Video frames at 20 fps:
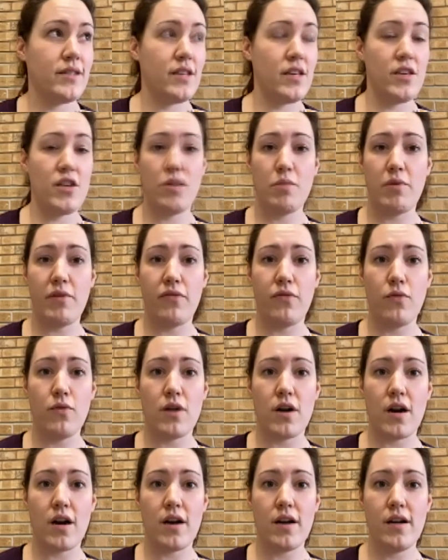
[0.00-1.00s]
the year
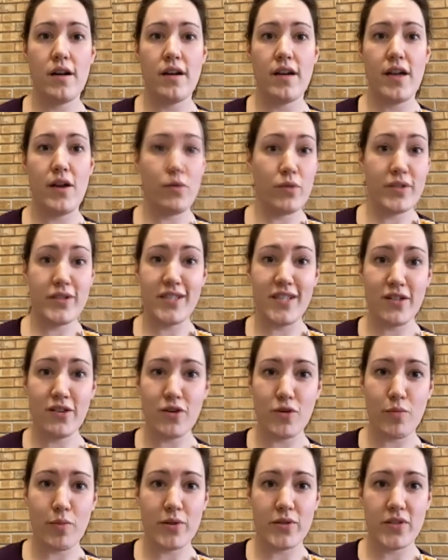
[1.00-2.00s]
before it was zero
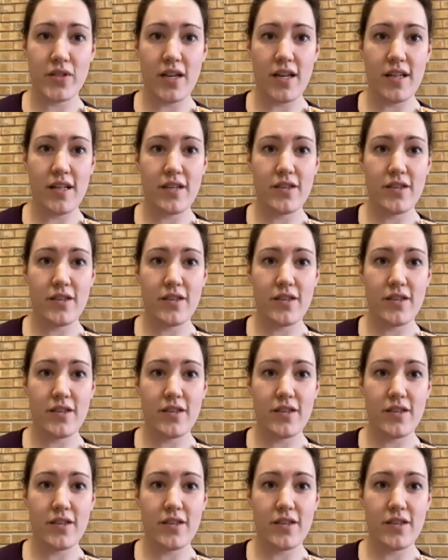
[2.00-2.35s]
percent.